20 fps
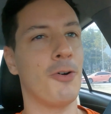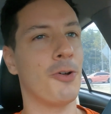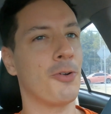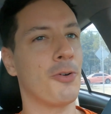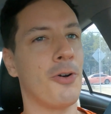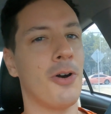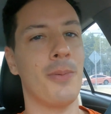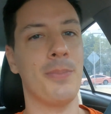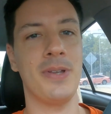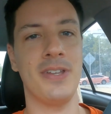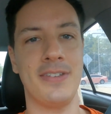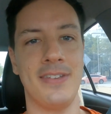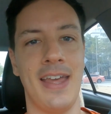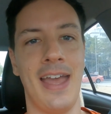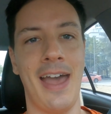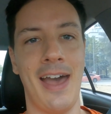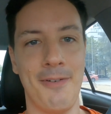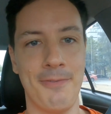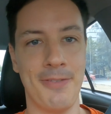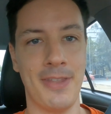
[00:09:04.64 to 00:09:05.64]
photocopies, they
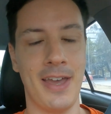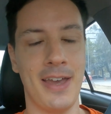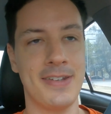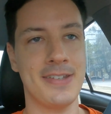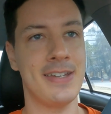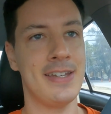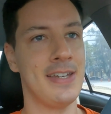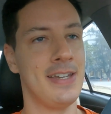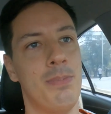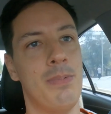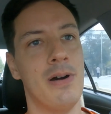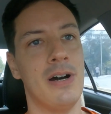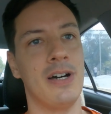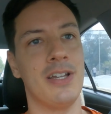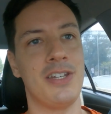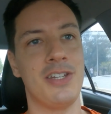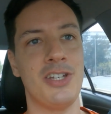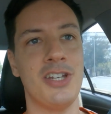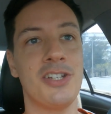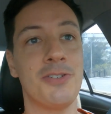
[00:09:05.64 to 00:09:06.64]
have that.
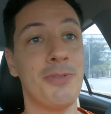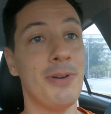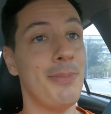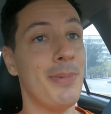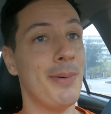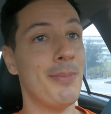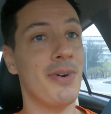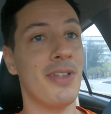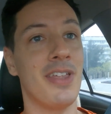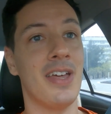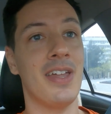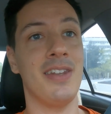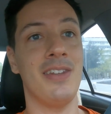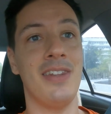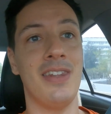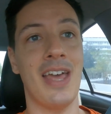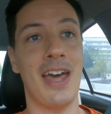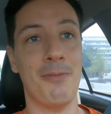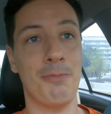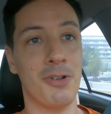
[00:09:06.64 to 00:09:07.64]
But just remember
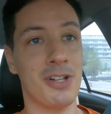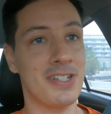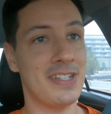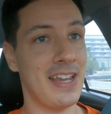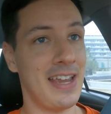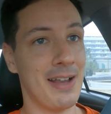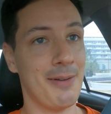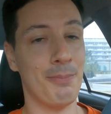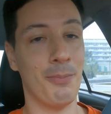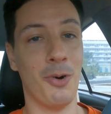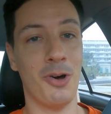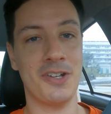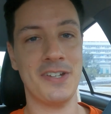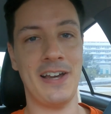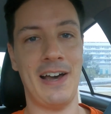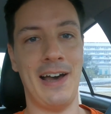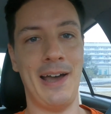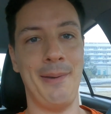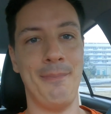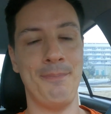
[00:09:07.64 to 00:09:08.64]
that will take more
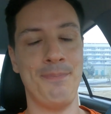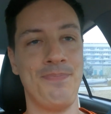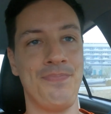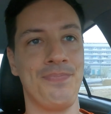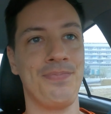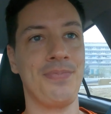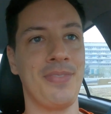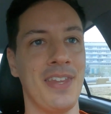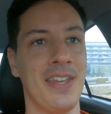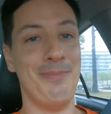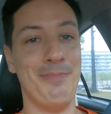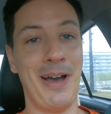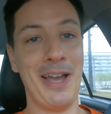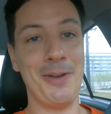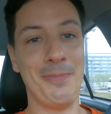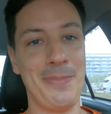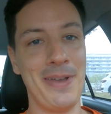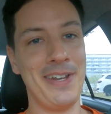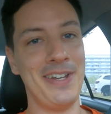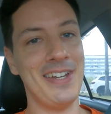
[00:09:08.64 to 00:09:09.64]
time. In my
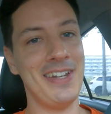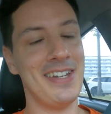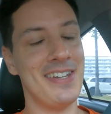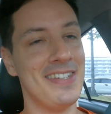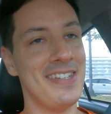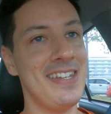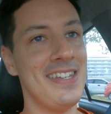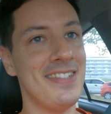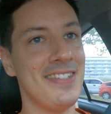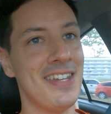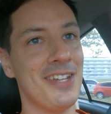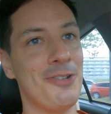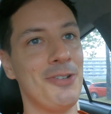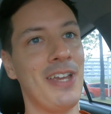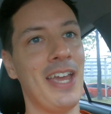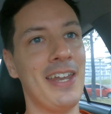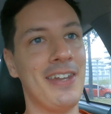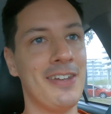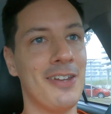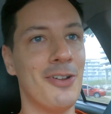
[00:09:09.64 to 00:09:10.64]
opinion, it's easier to
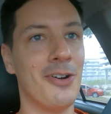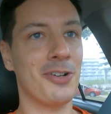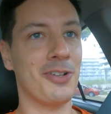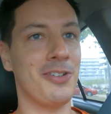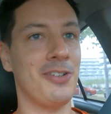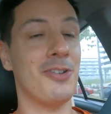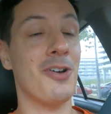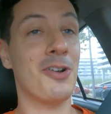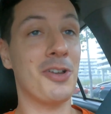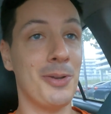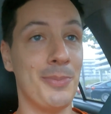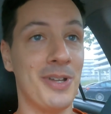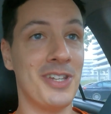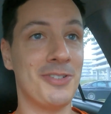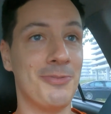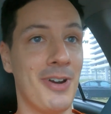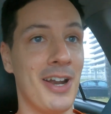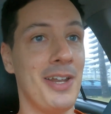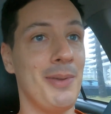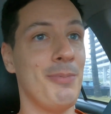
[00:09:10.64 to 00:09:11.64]
get the
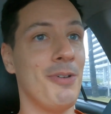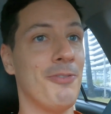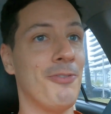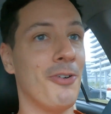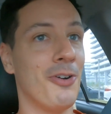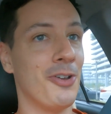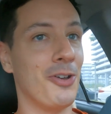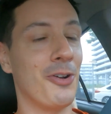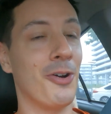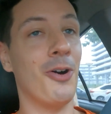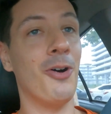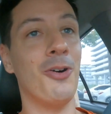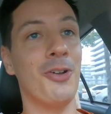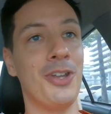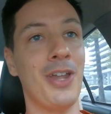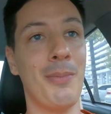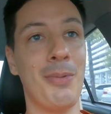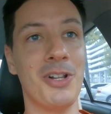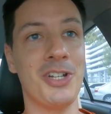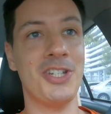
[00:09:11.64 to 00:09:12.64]
documents ready before you go.
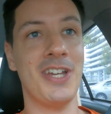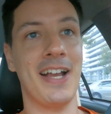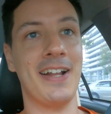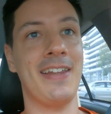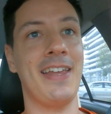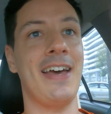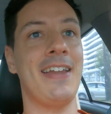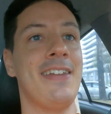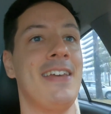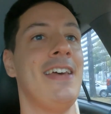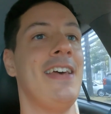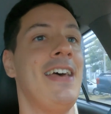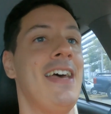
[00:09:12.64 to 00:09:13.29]
Double check that.